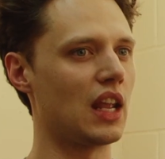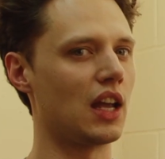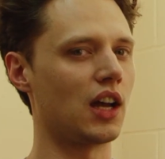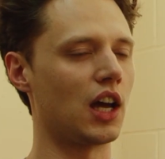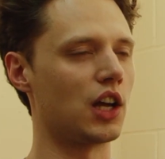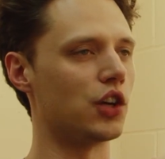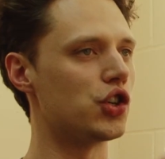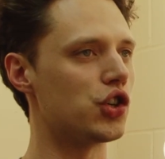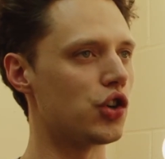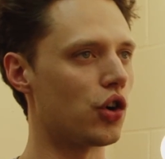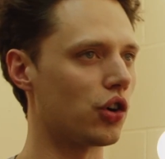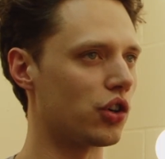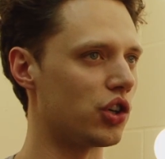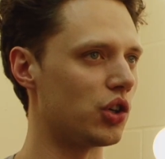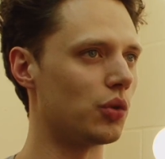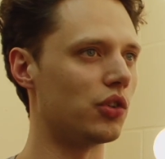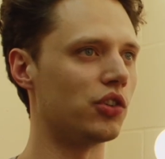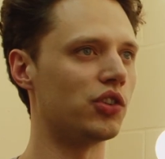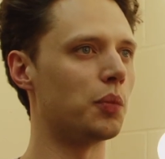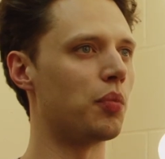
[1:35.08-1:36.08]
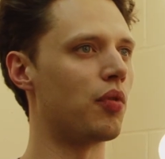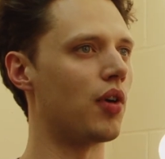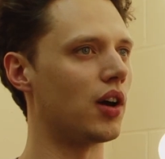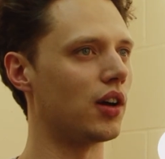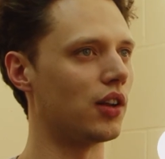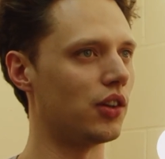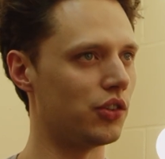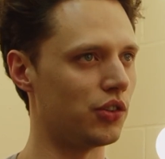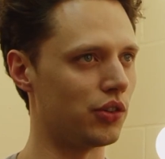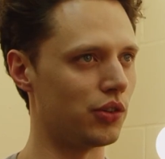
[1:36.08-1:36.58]
kind of shock you and
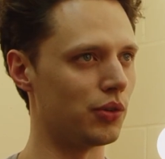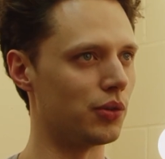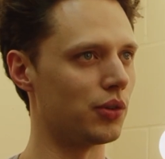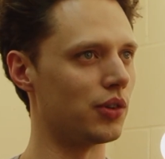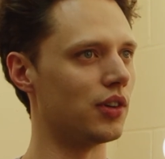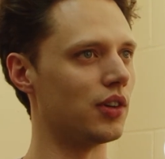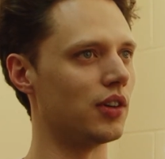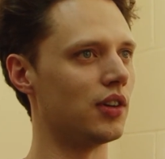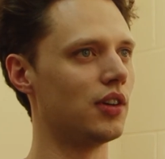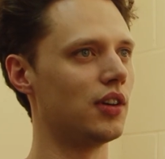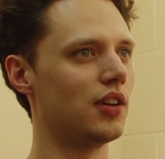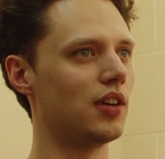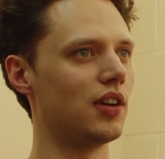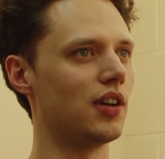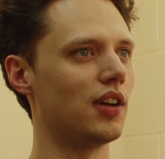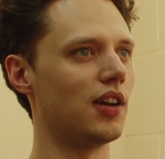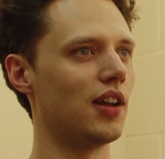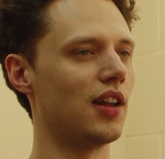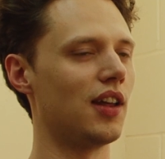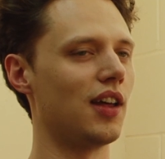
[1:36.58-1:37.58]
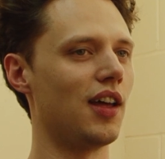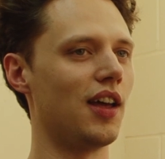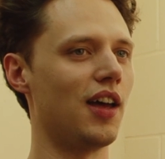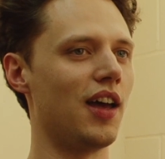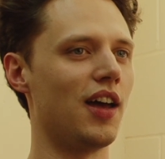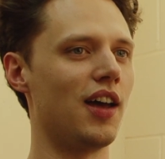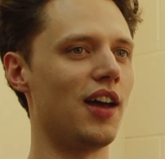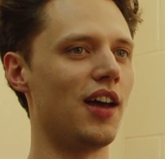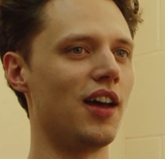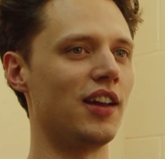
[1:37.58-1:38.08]
surprise you
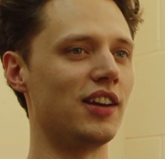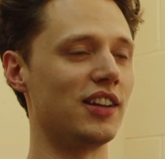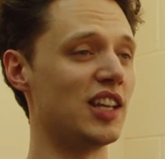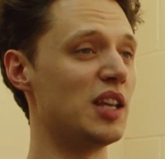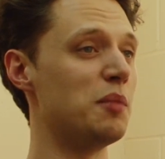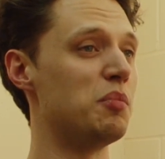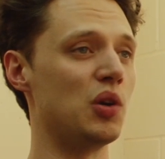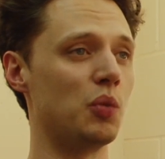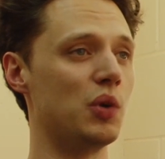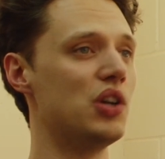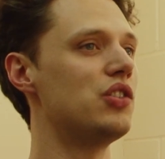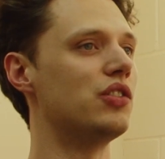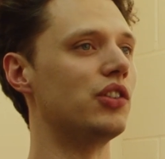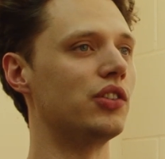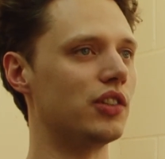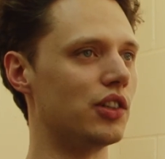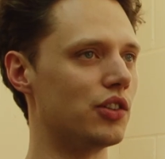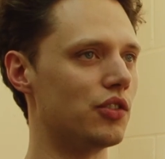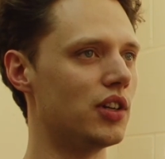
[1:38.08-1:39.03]
and keep you interested,